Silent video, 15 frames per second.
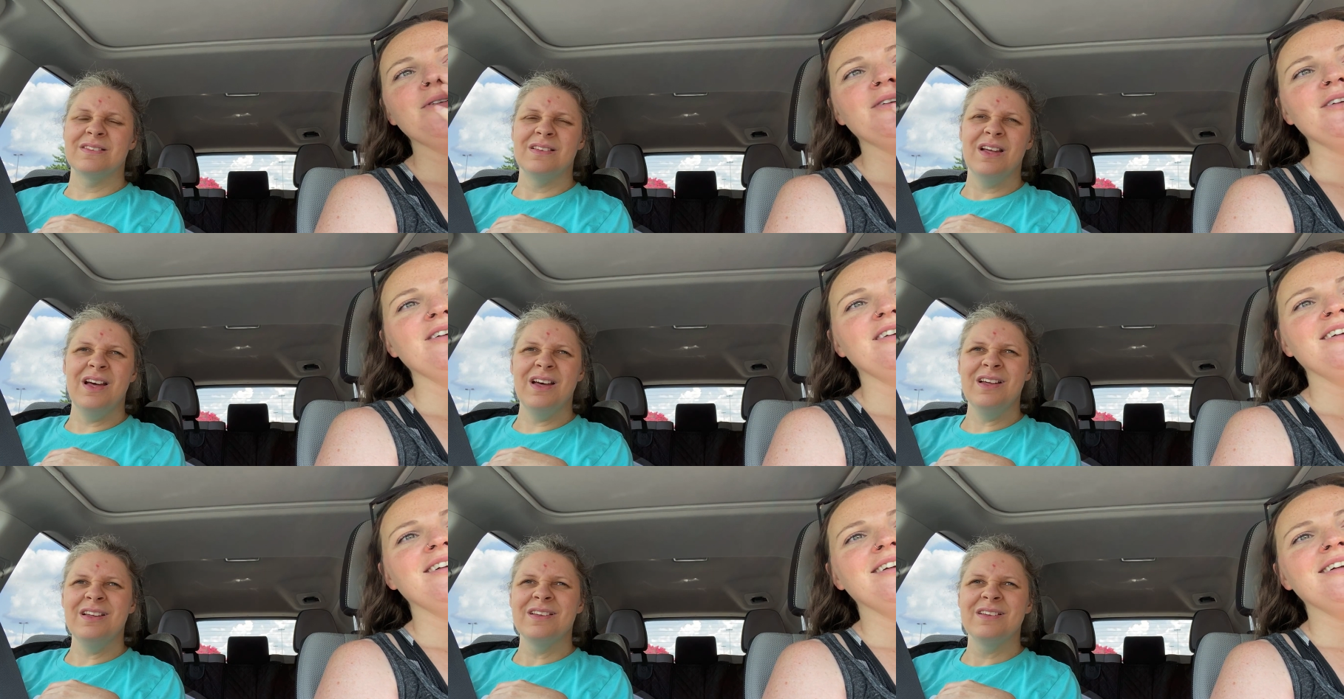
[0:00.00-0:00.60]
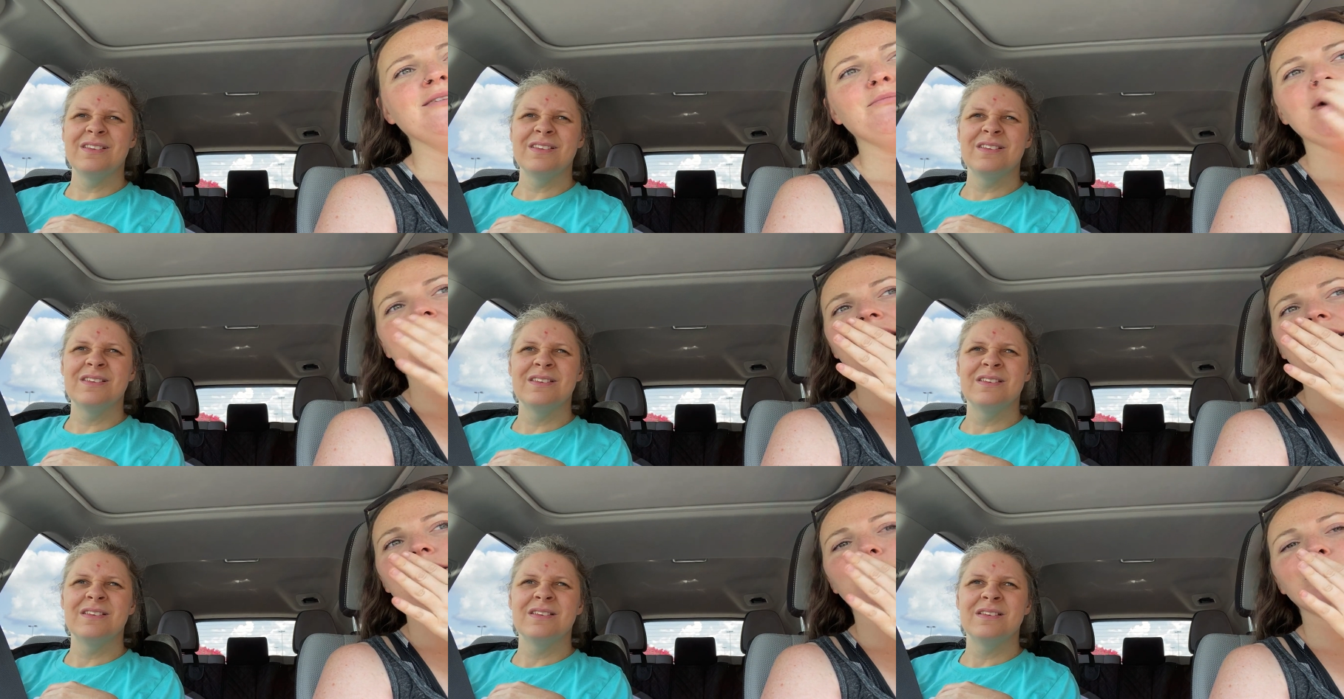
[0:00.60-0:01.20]
Speaker 1: huh?
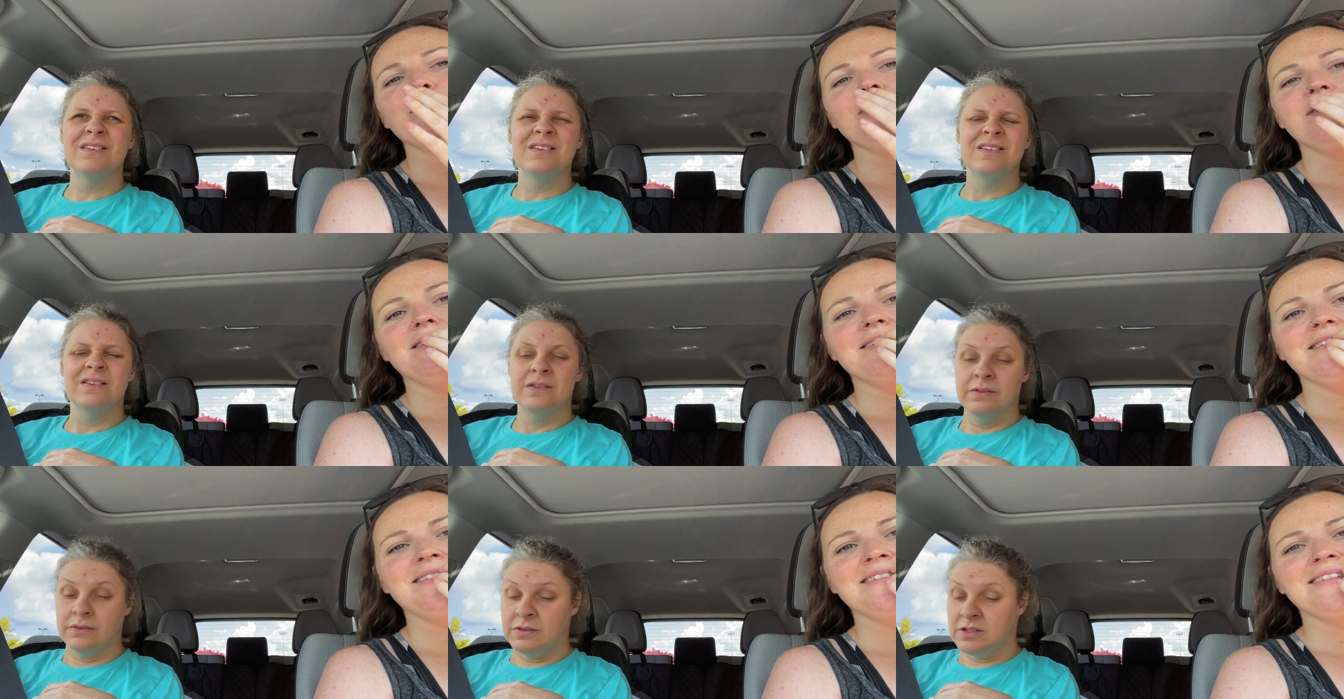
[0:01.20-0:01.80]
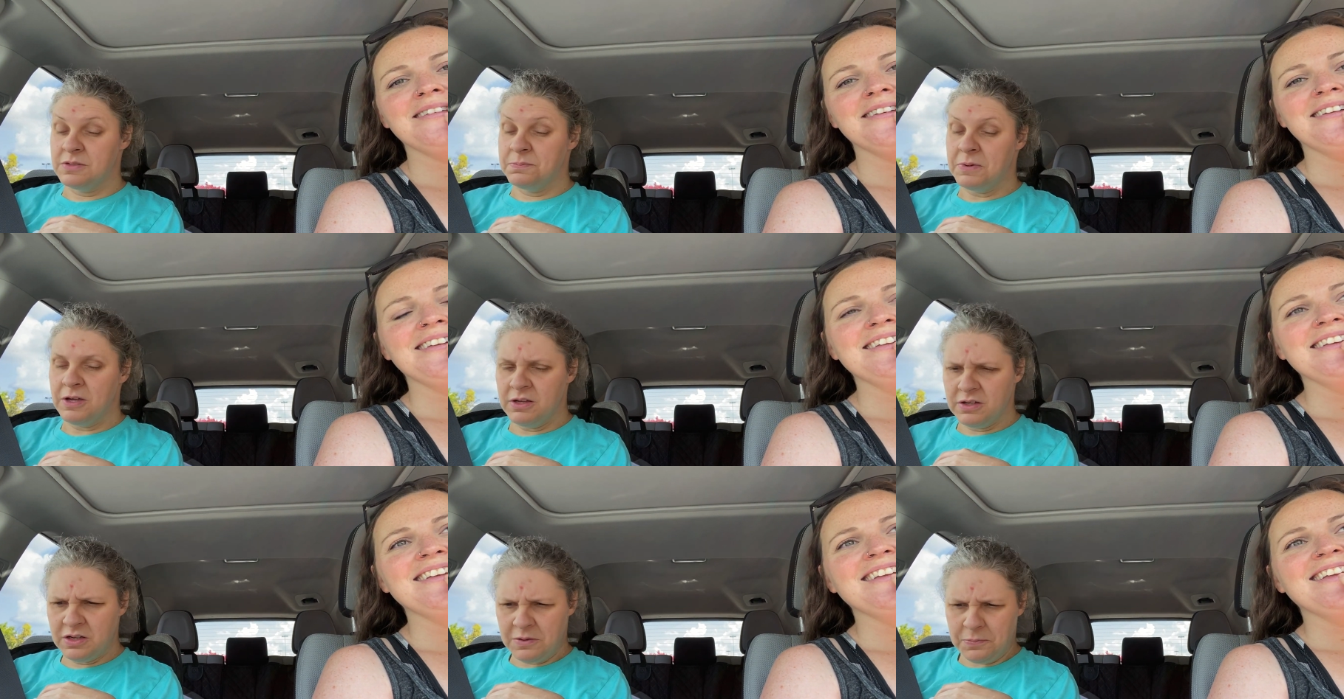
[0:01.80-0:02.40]
this
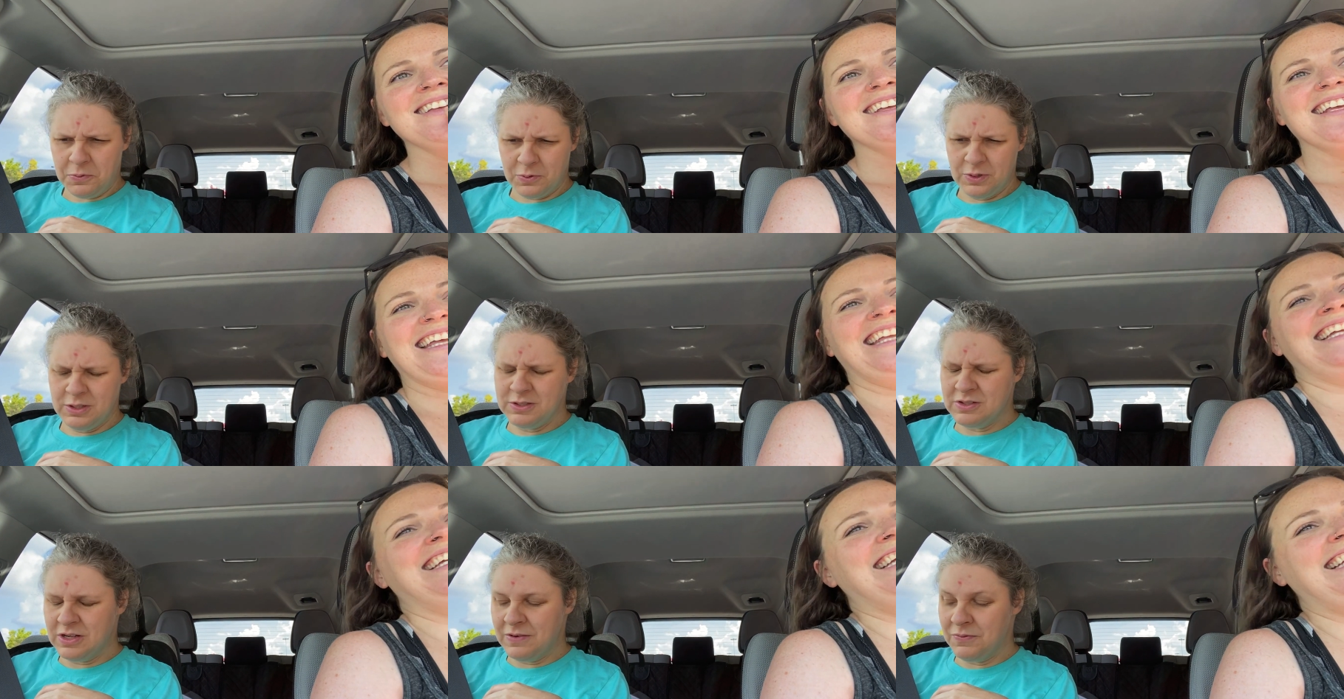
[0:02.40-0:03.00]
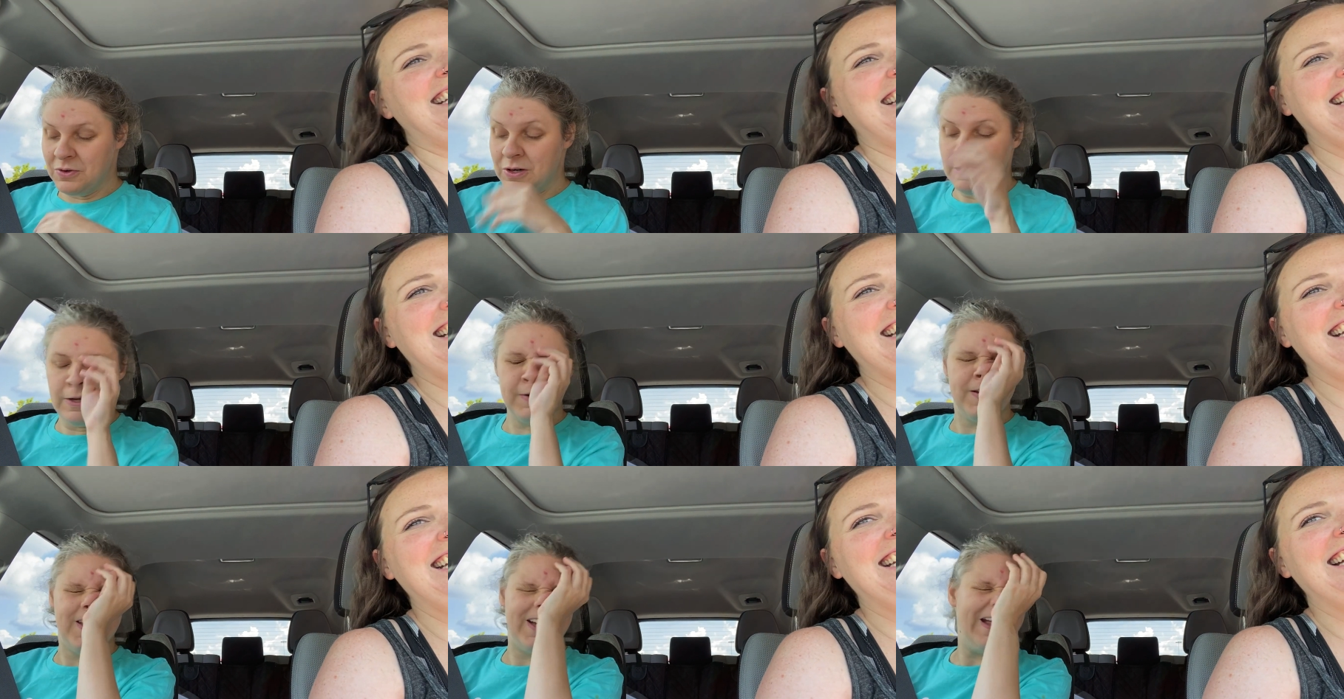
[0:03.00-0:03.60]
pineapple, he's never
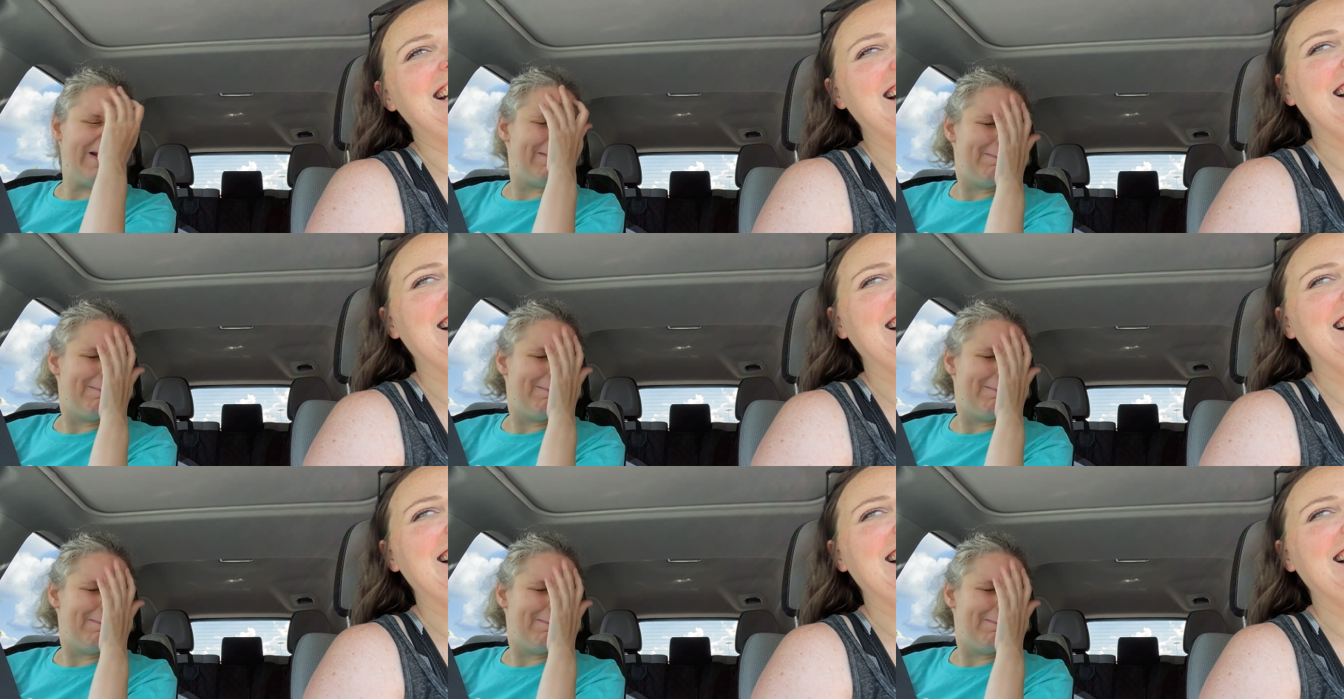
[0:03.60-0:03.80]
had that.